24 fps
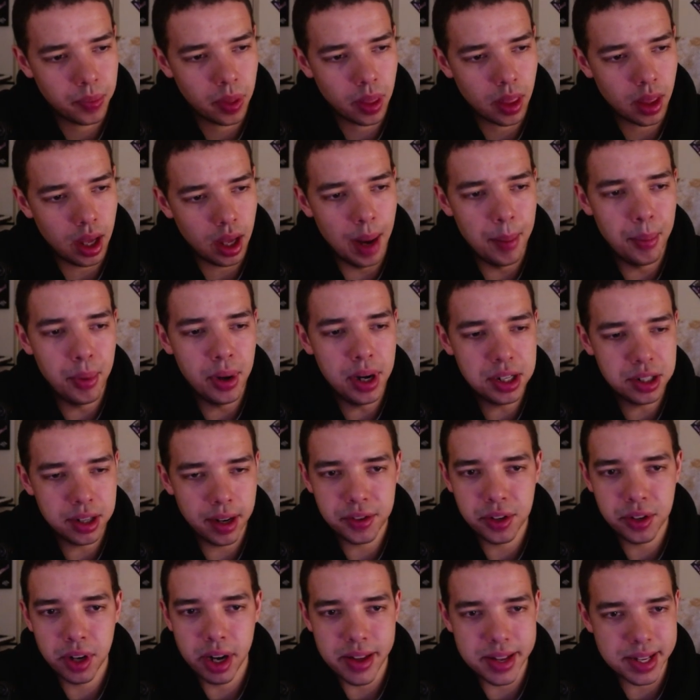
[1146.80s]
I'm pretty sure I've
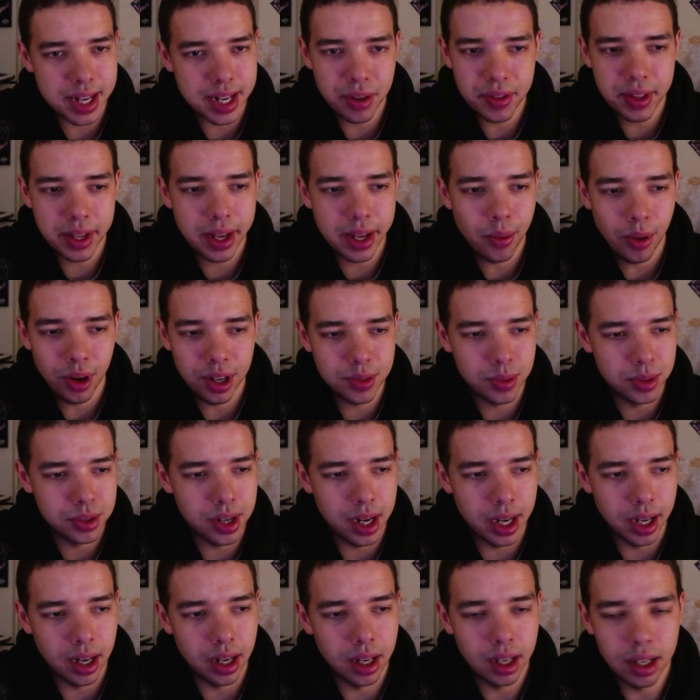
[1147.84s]
tried this. I don't think it works with
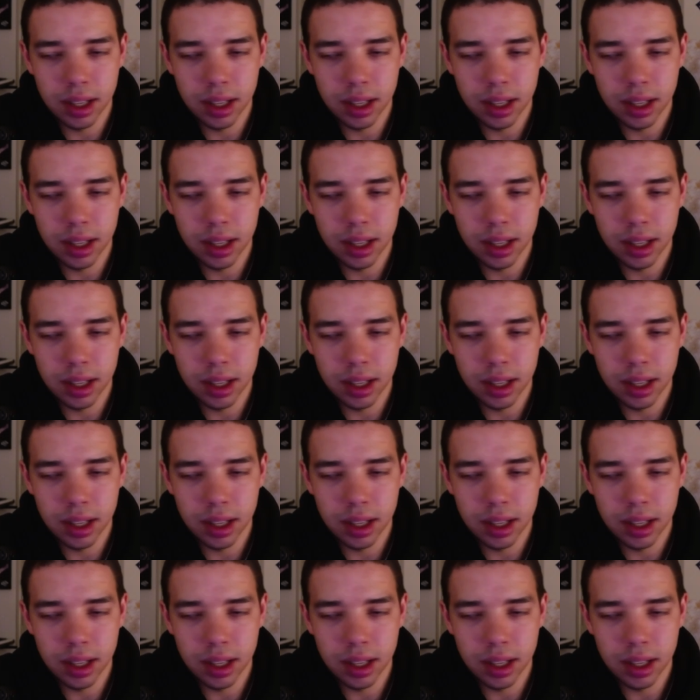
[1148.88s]
Dragonite.